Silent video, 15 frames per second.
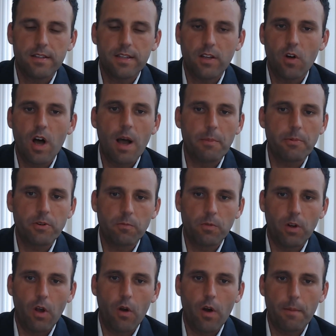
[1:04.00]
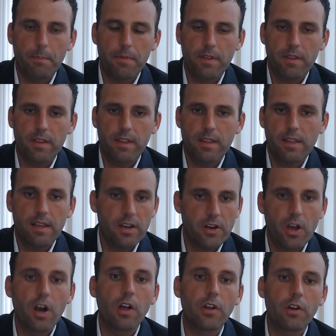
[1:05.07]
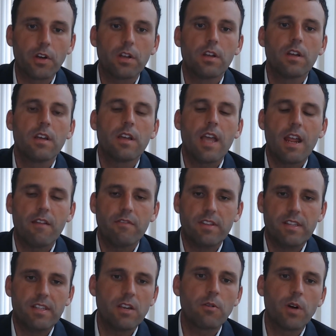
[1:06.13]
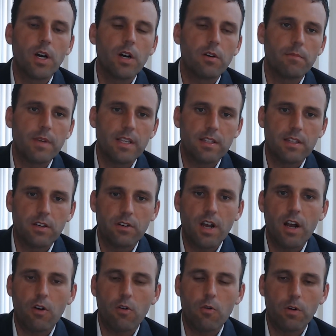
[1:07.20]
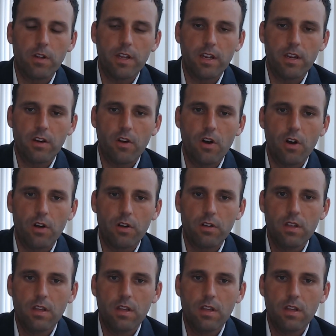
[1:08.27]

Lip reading: option will go up $1. And if it's 0, it means they're not correlated at all.